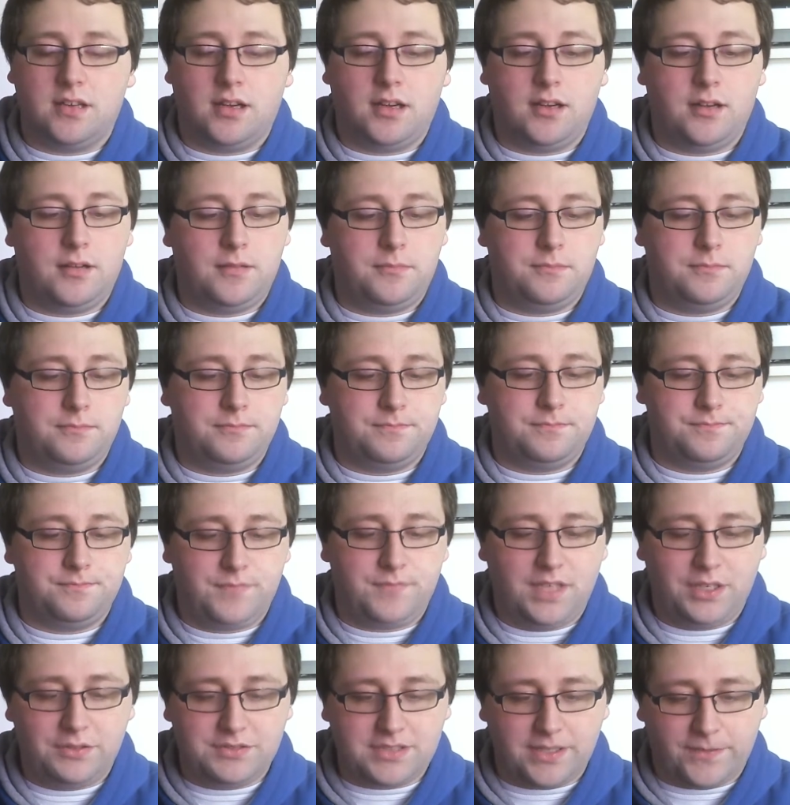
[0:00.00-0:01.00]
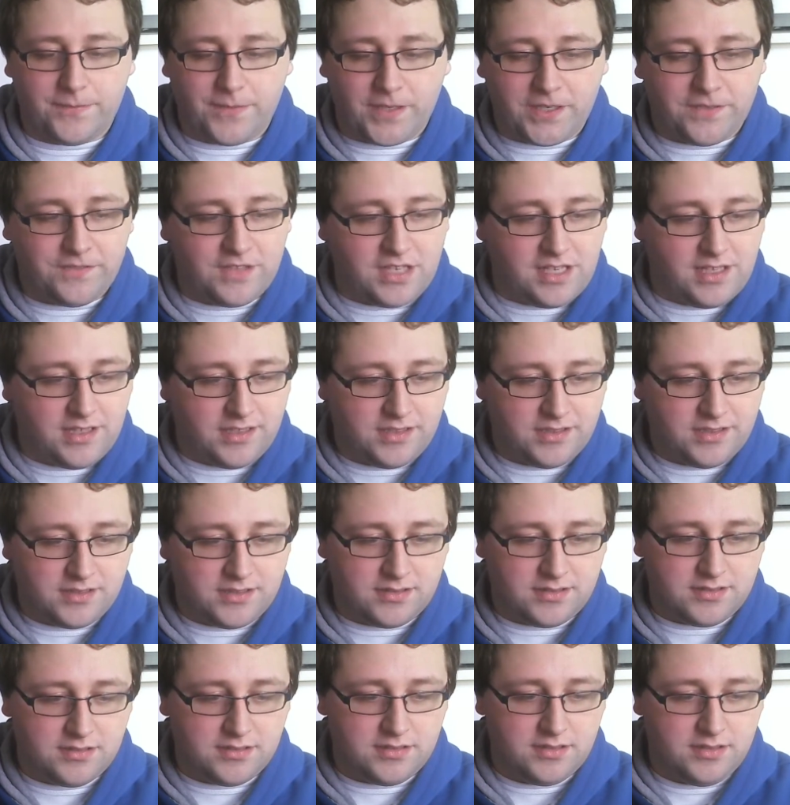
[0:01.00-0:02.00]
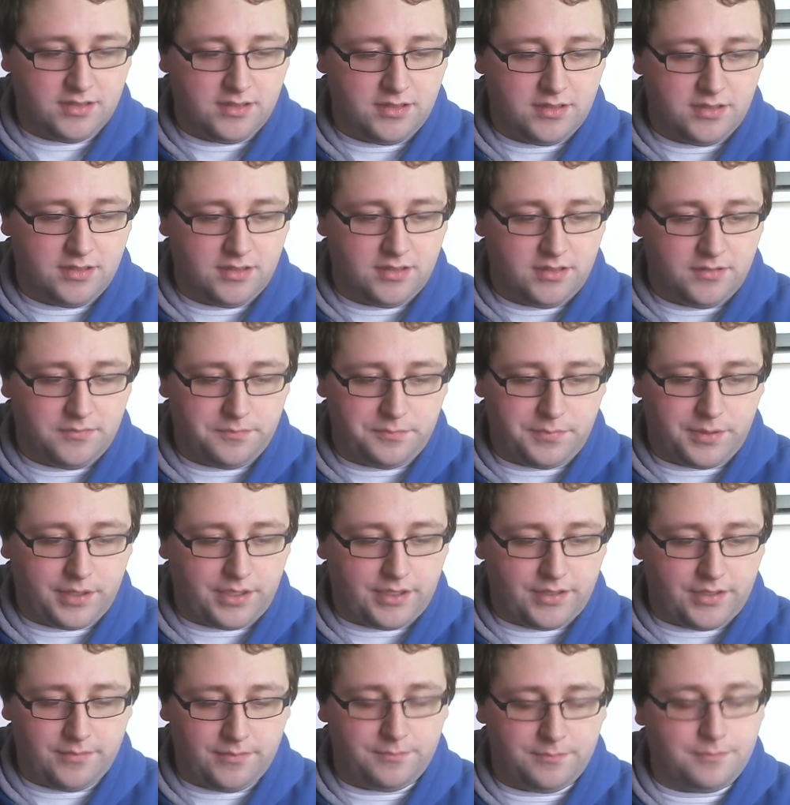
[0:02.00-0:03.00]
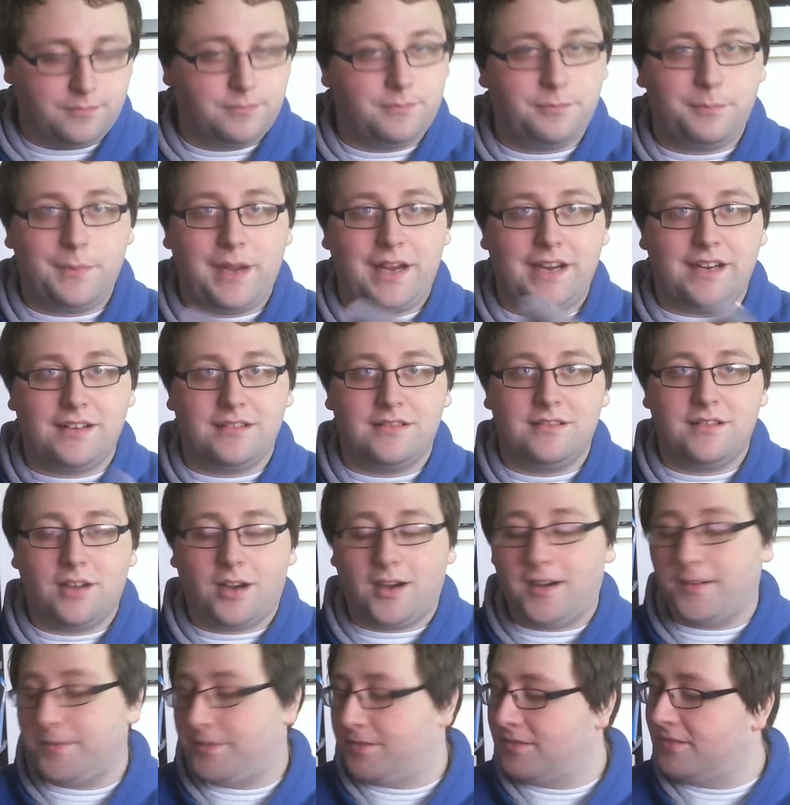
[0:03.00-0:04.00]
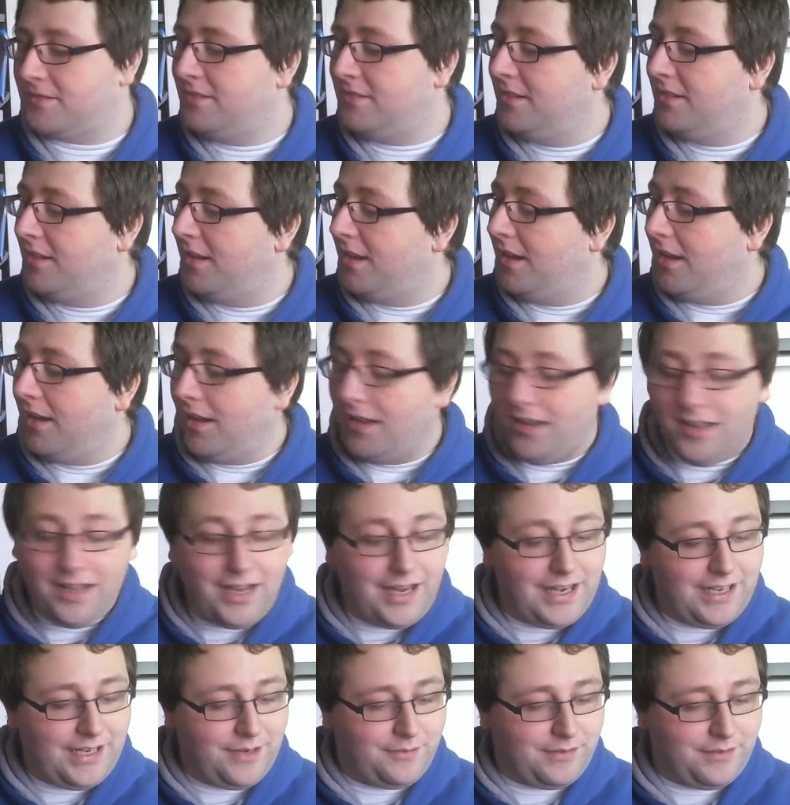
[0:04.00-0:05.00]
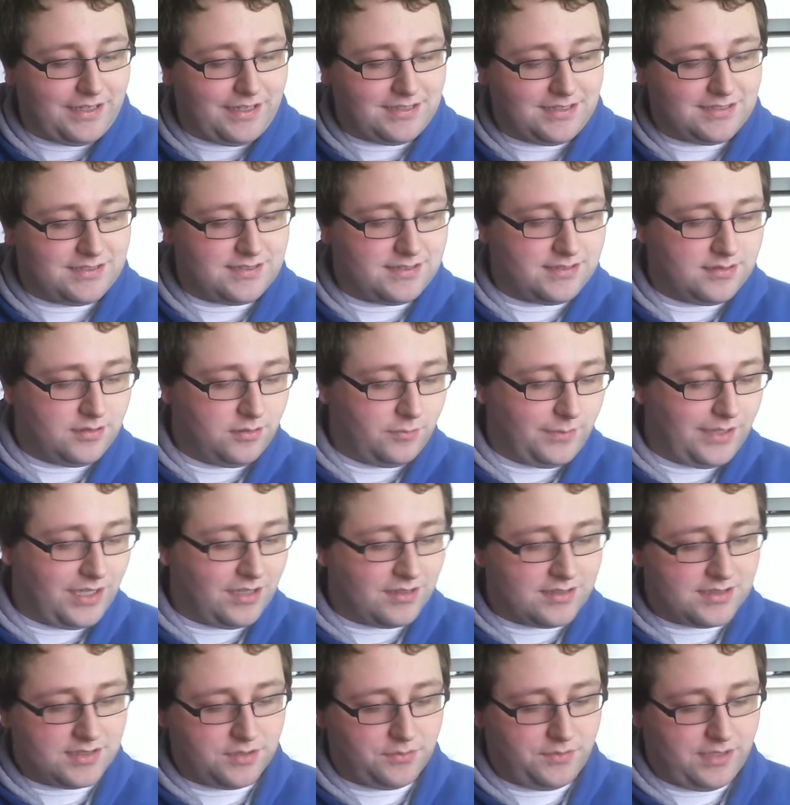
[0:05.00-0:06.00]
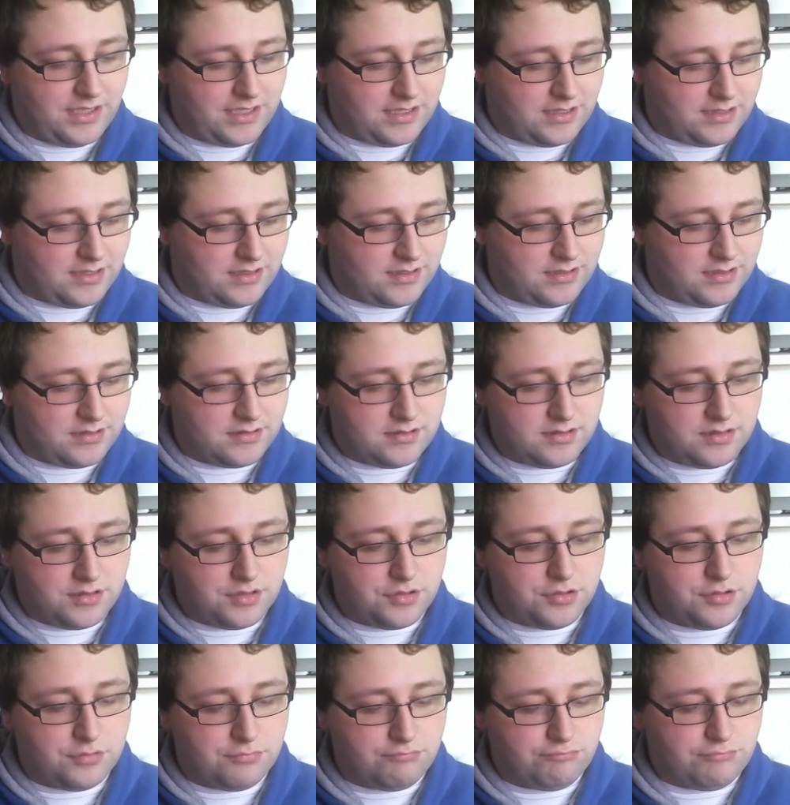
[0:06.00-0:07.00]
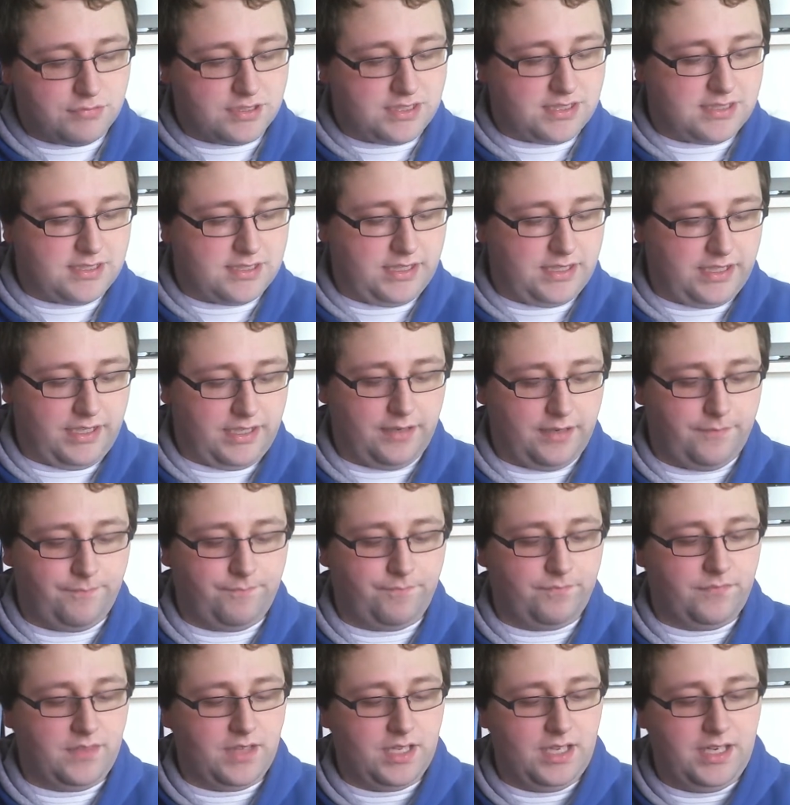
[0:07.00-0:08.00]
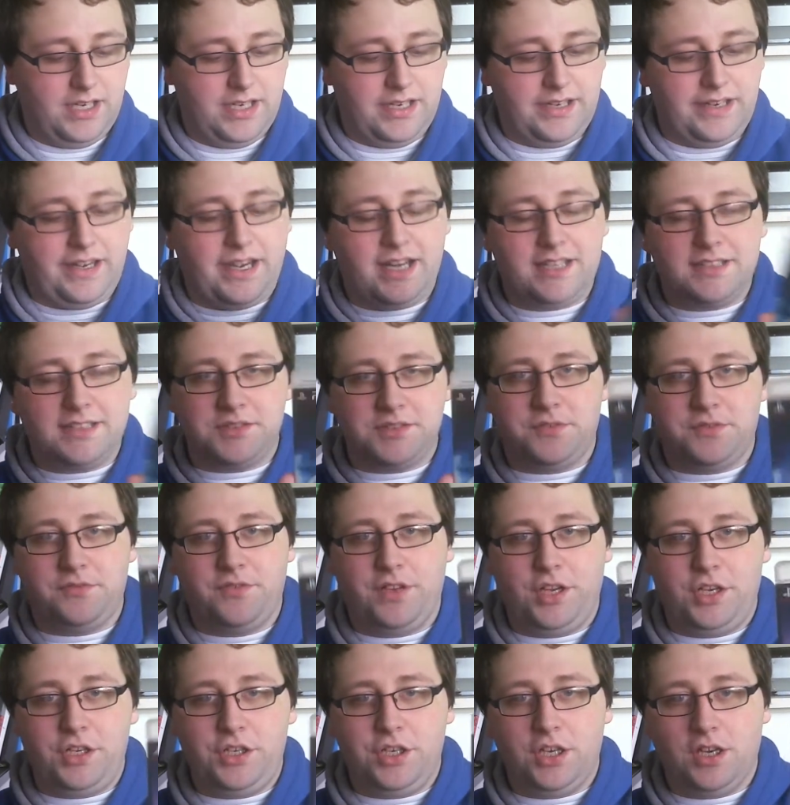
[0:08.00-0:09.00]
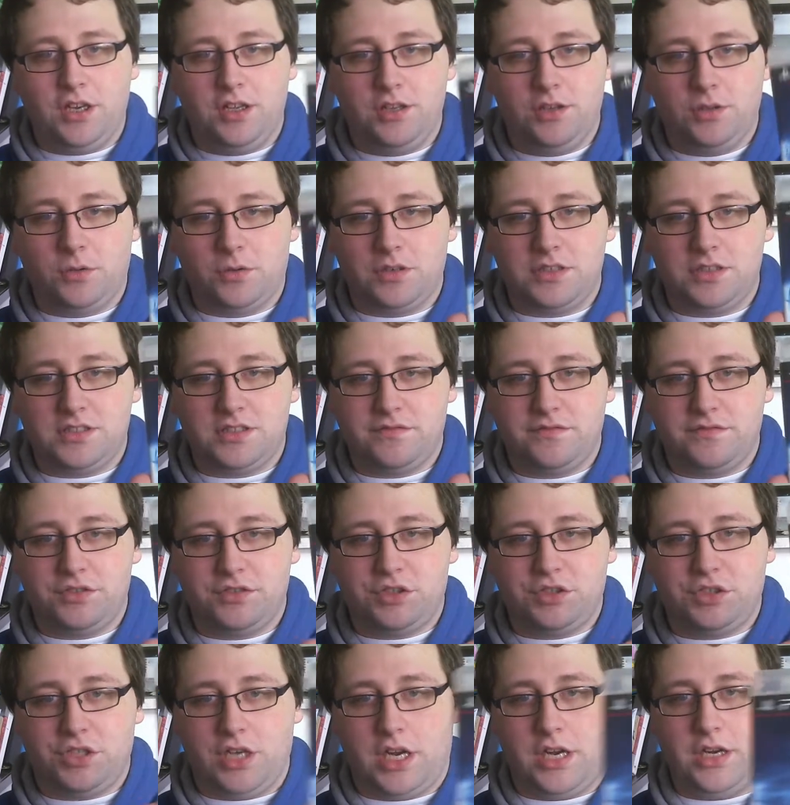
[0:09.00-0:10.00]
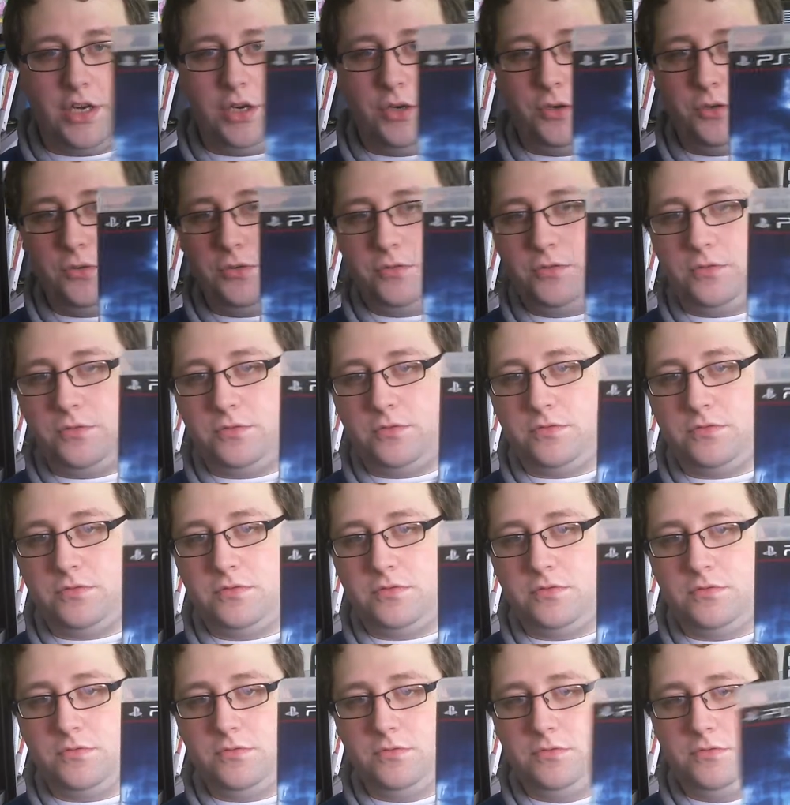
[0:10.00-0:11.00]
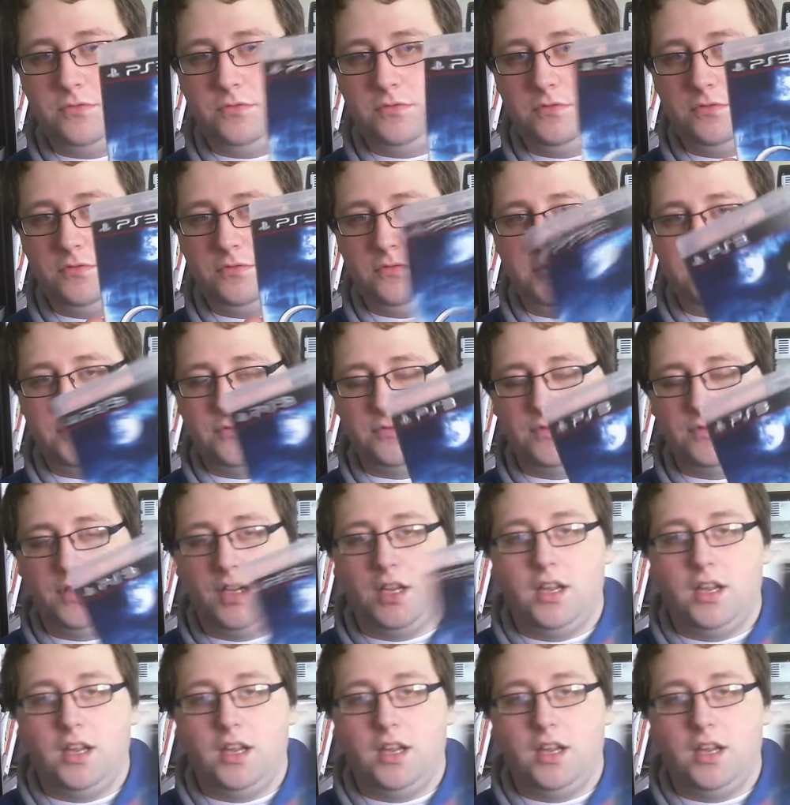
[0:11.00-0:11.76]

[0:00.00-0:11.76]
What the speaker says: It was at $5, but man, awful. Anyways, we also got, let's see, Castlevania Lords of Shadow. Ooh.